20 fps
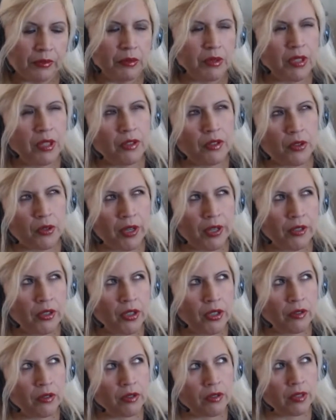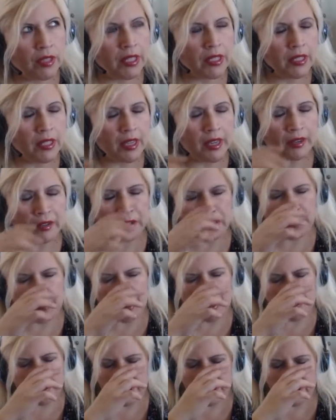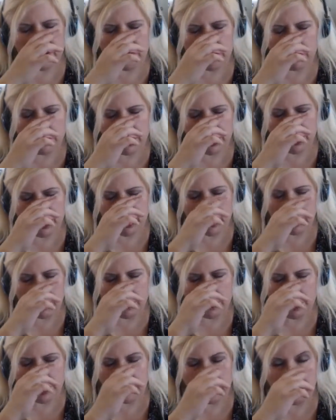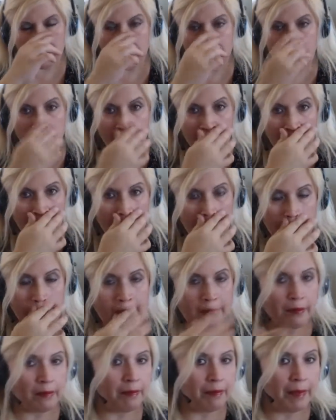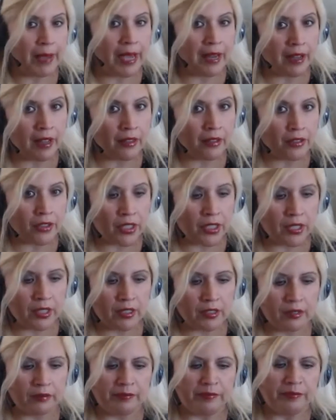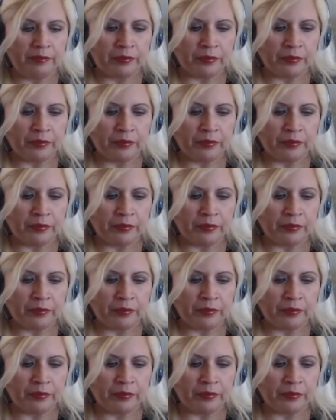it was either Trader Joe's or Lazy Acres, but I'm pretty sure it was uh, Trader Joe's. Sorry, I got some bad allergies here.